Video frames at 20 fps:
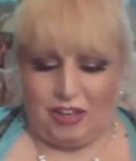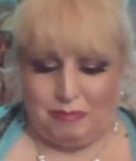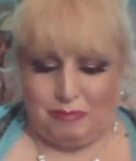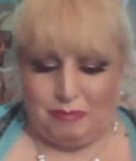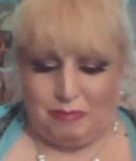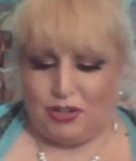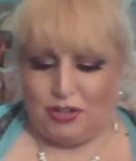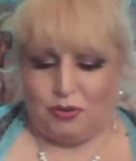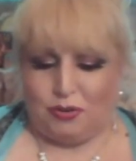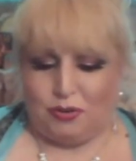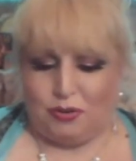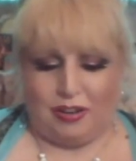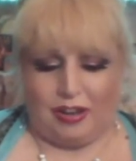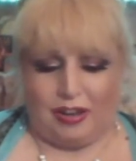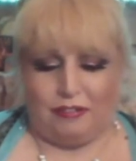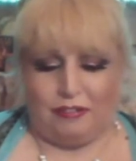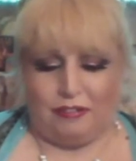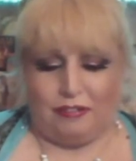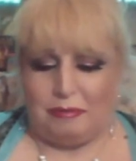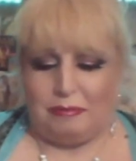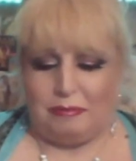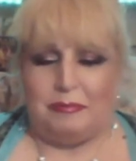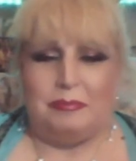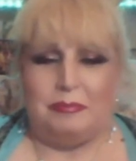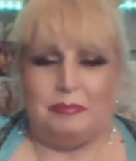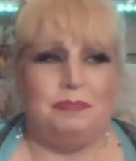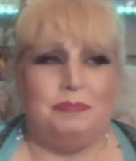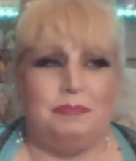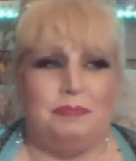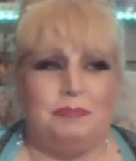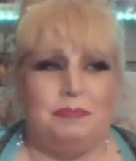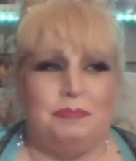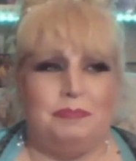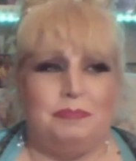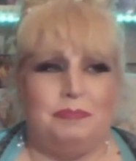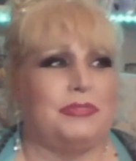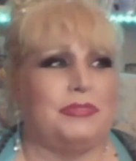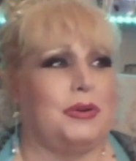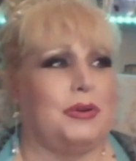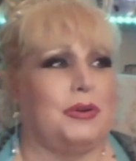In your life.
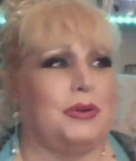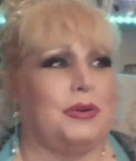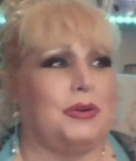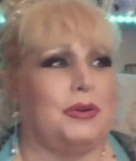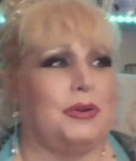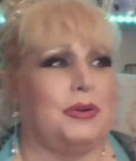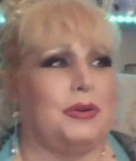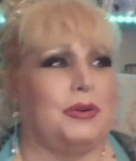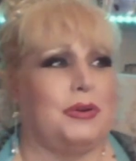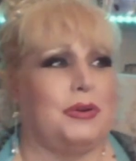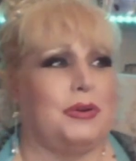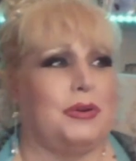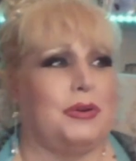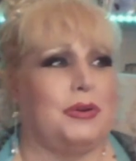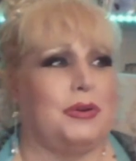Okay.